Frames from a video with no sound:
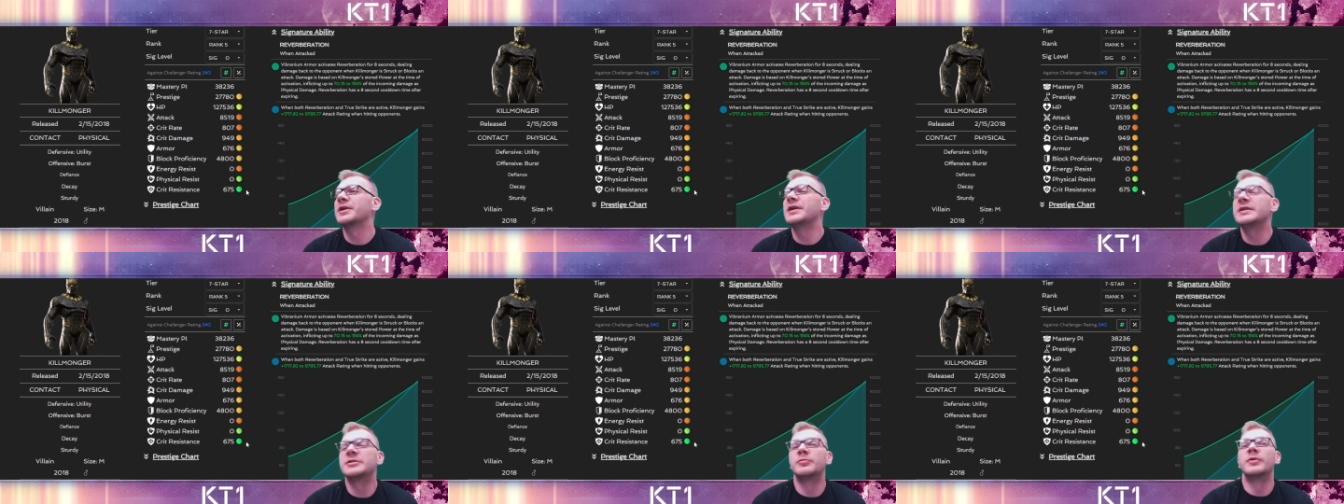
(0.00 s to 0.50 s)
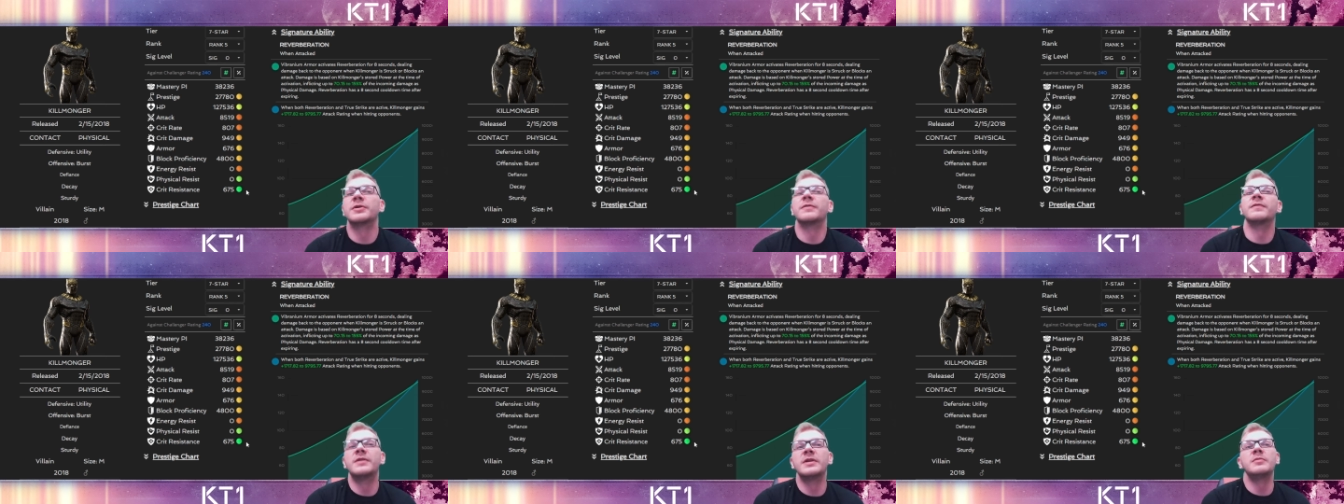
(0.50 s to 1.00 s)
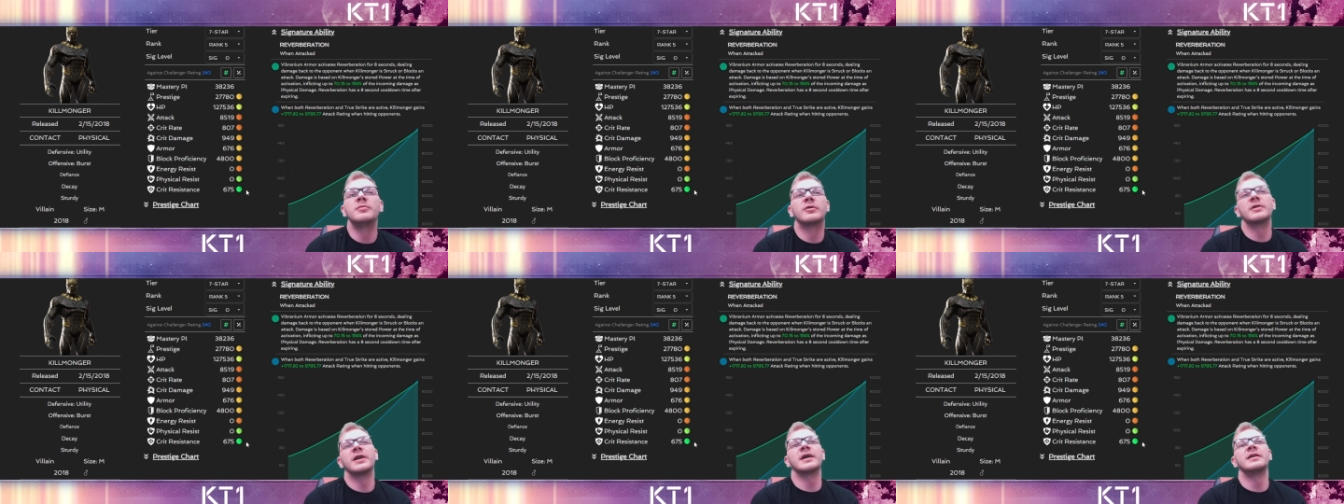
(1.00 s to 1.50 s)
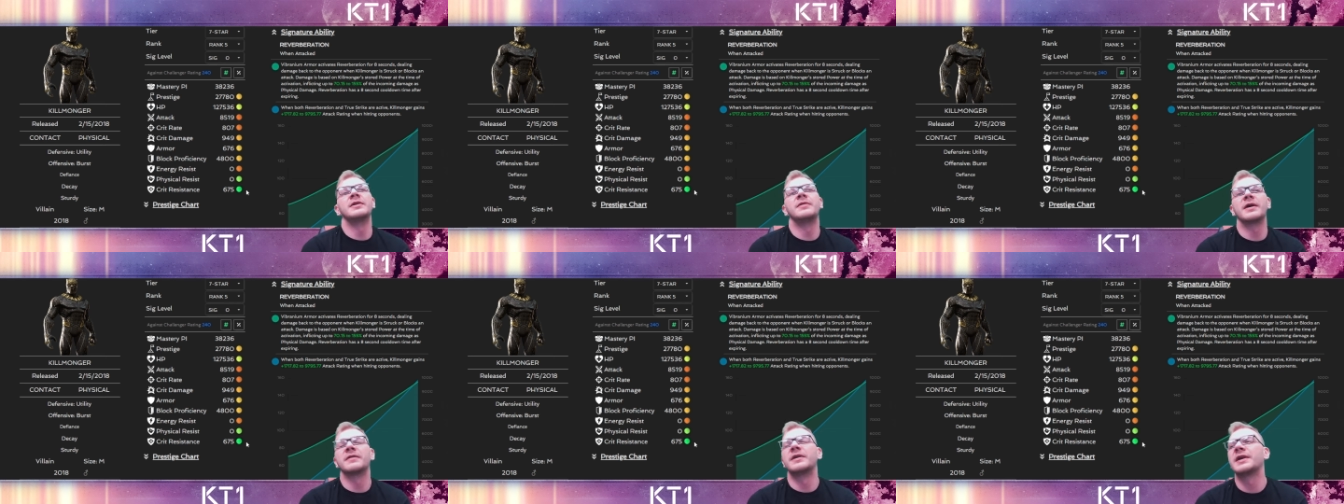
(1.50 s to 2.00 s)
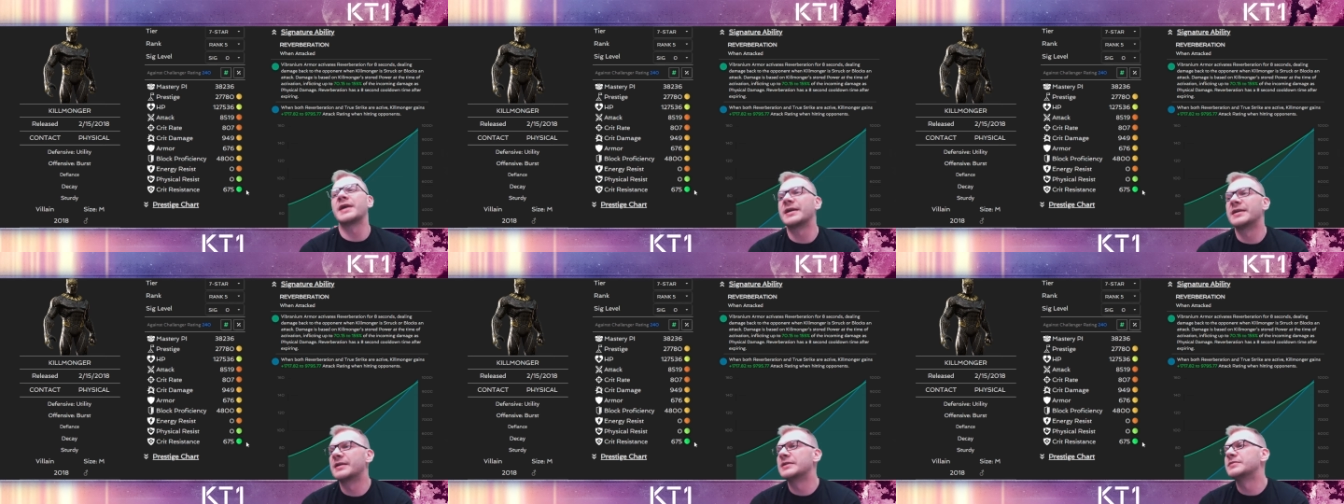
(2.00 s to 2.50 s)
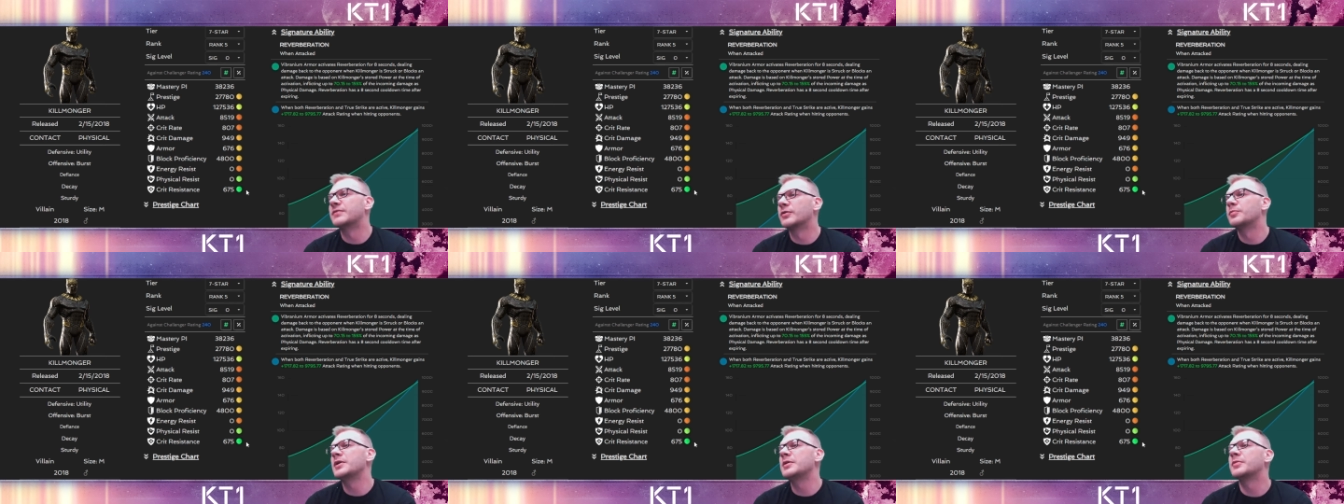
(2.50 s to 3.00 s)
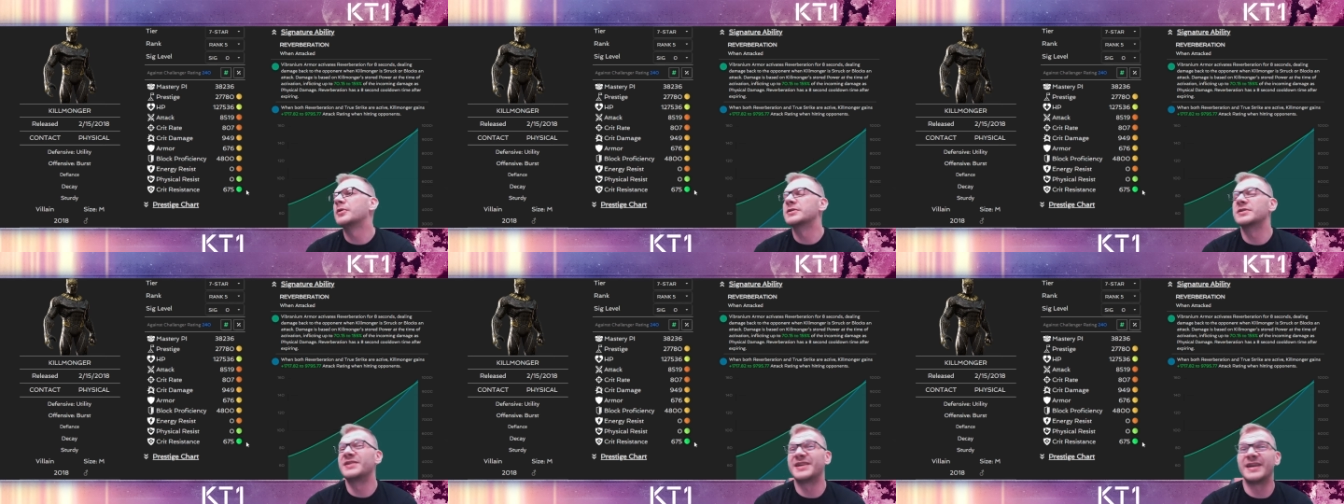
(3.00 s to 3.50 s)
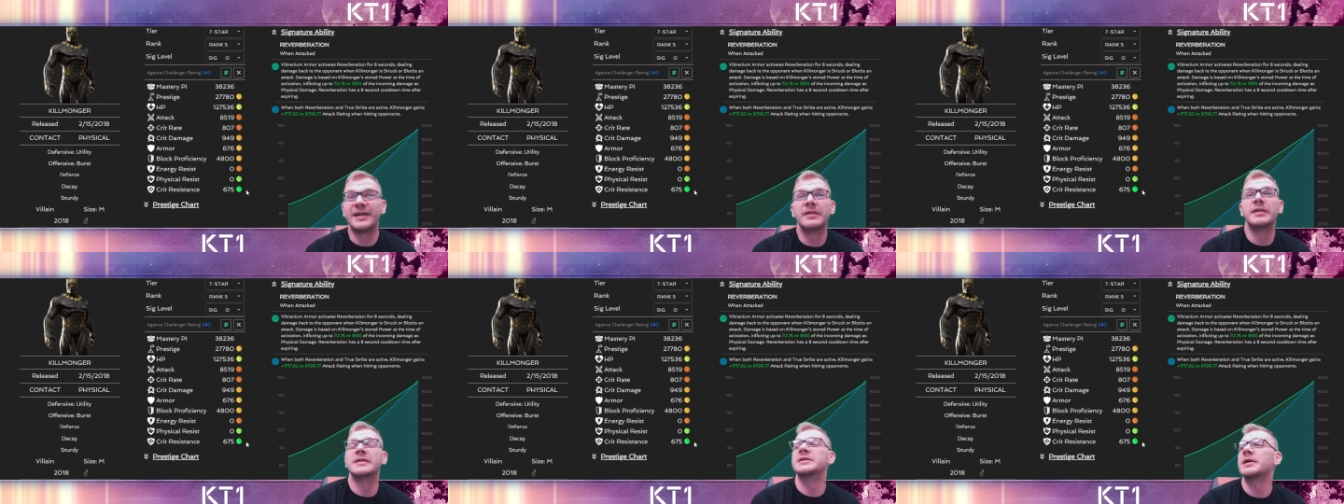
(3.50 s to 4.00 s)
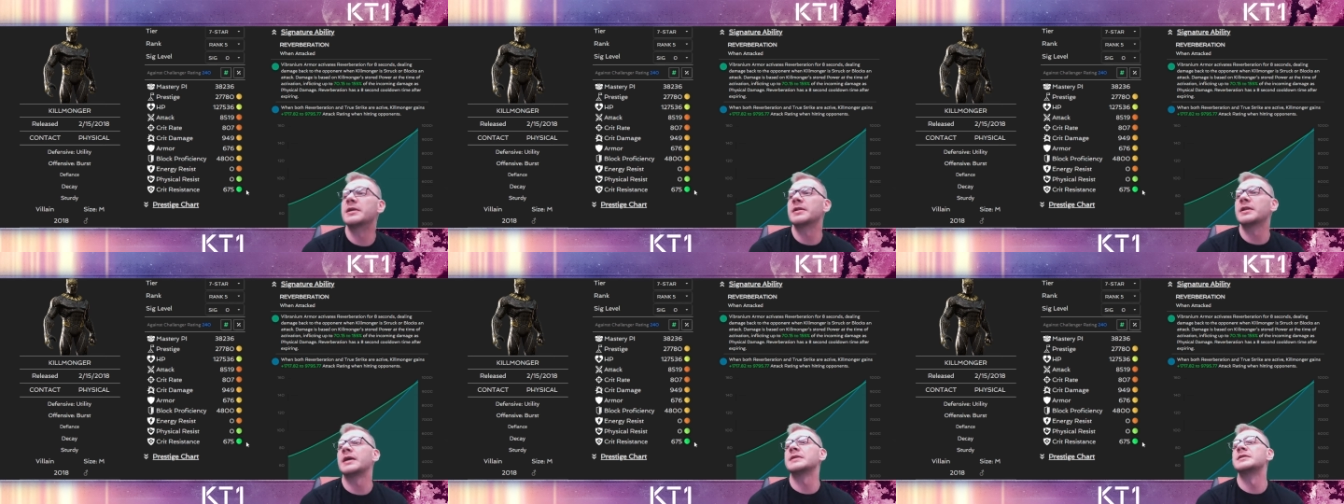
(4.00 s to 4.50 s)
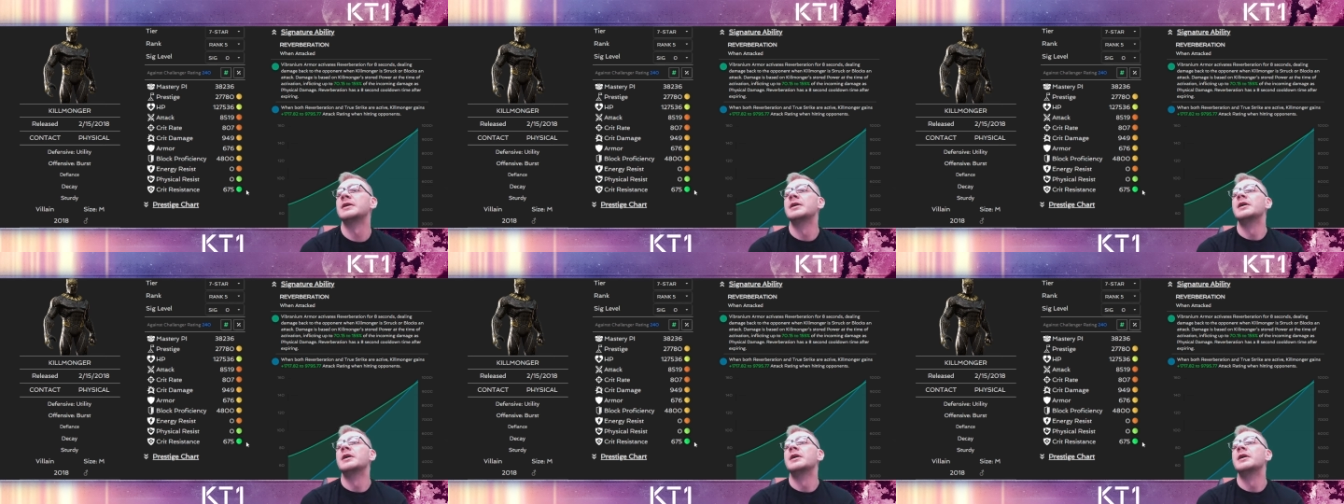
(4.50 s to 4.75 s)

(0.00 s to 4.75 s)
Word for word: is one of the more likely rank 3 candidates for me personally in the skill class,